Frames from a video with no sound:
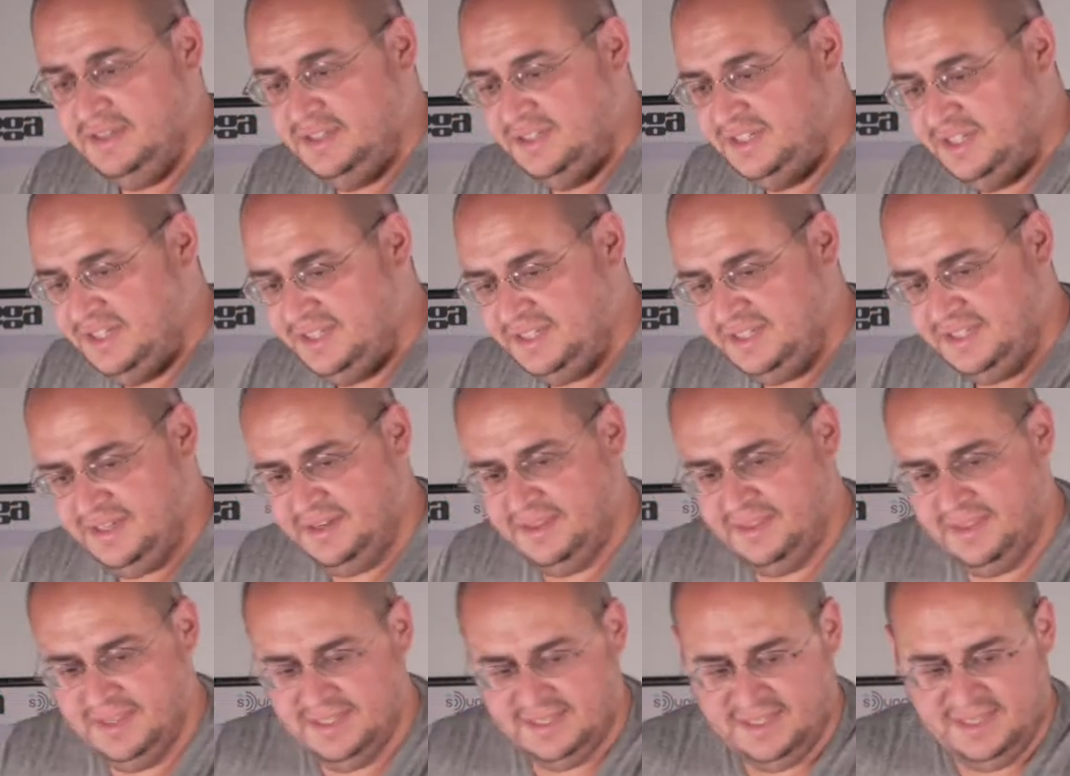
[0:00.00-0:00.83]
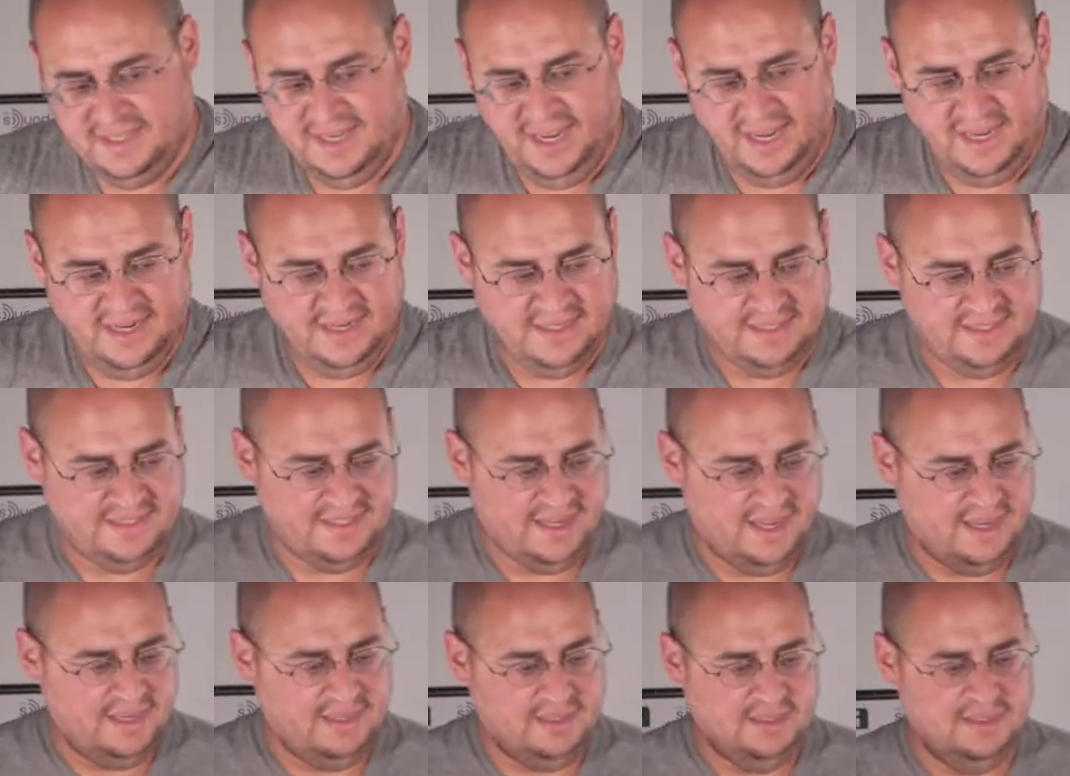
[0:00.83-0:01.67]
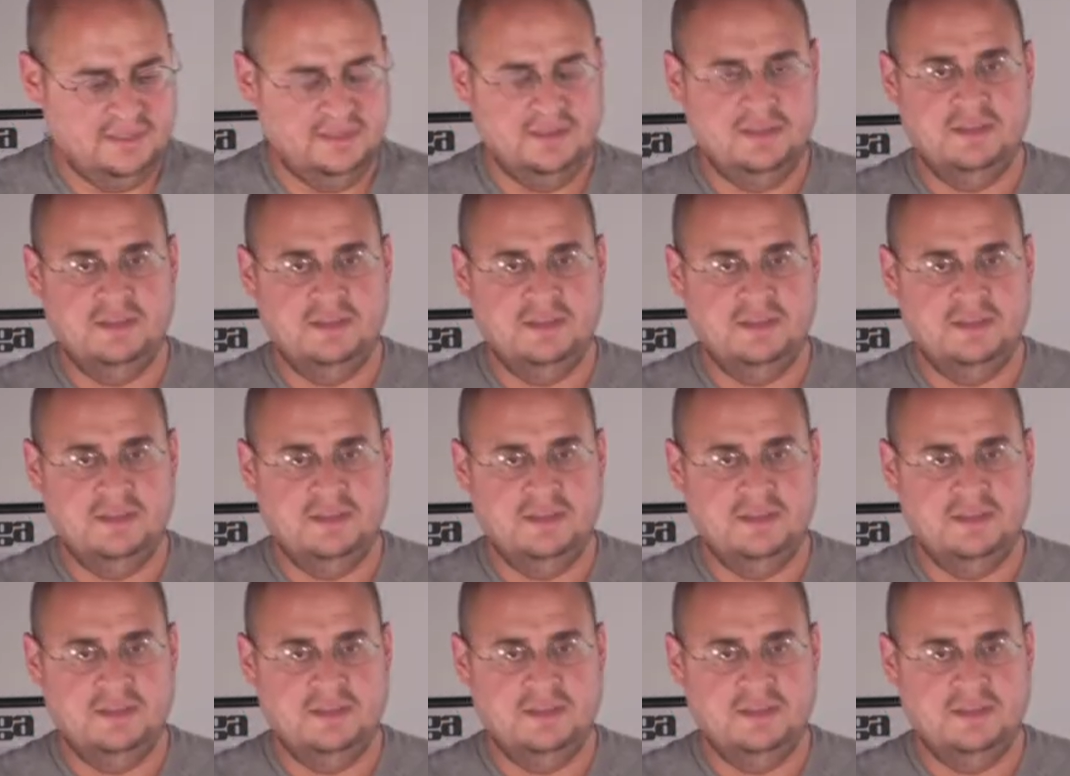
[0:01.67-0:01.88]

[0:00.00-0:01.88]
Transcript: just this data set,